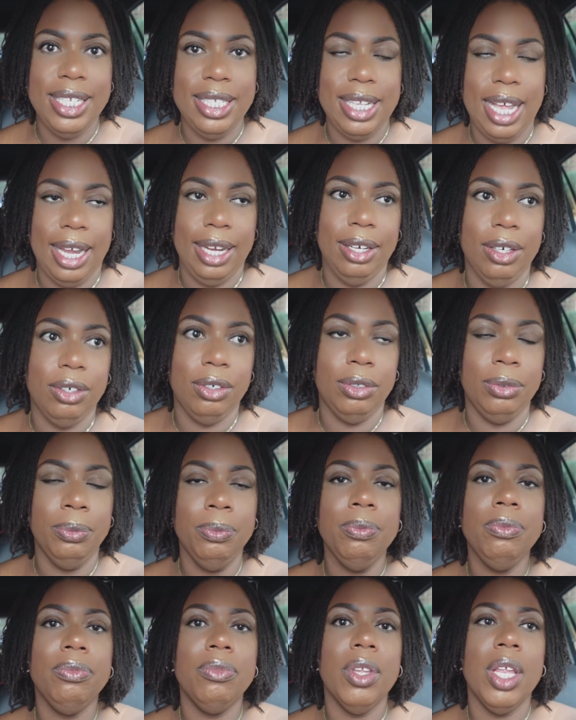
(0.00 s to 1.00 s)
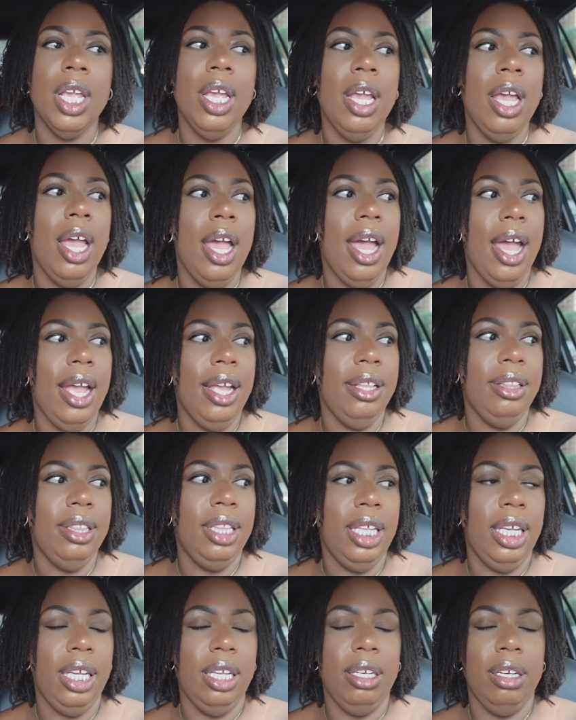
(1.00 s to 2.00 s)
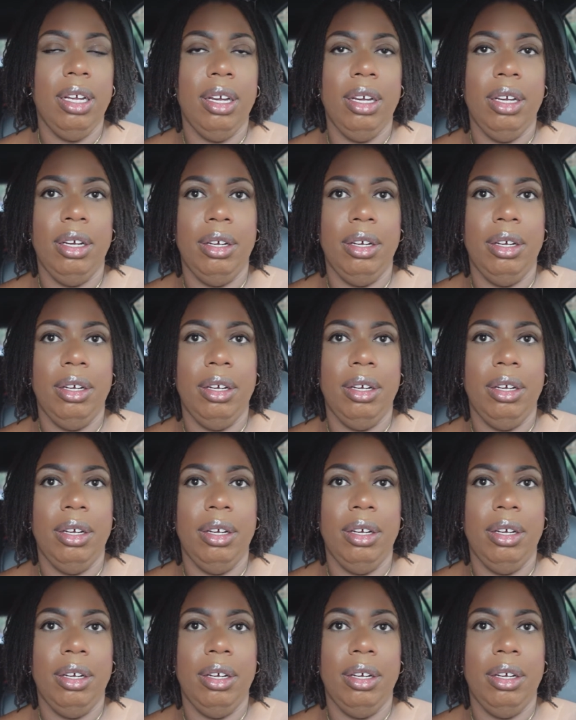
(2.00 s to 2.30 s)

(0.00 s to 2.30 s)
cycle, and then